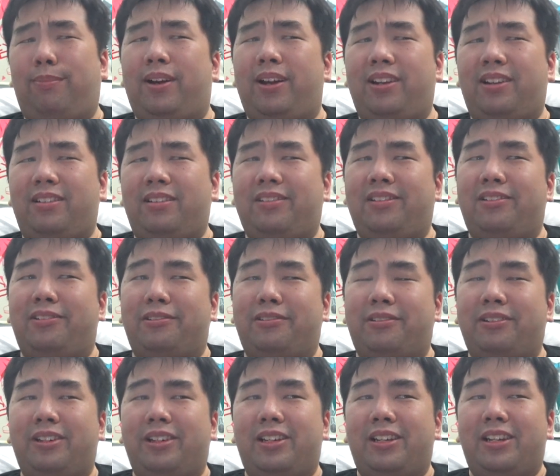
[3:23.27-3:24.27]
but you
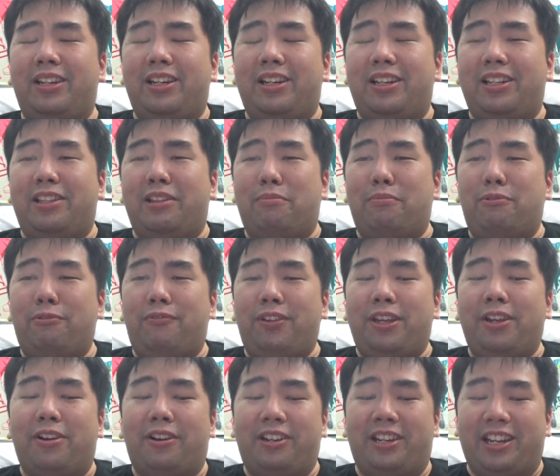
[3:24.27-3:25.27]
know, the
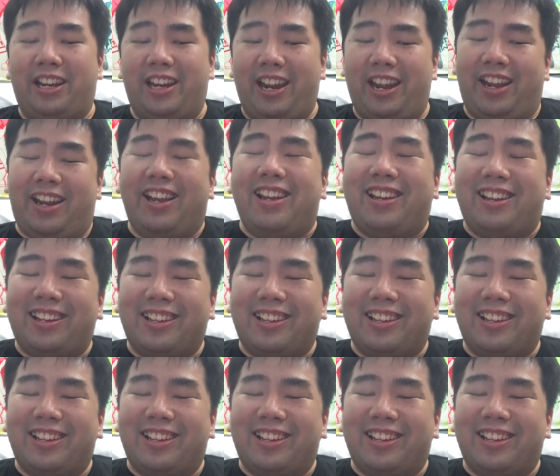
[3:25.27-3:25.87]
movie got delayed.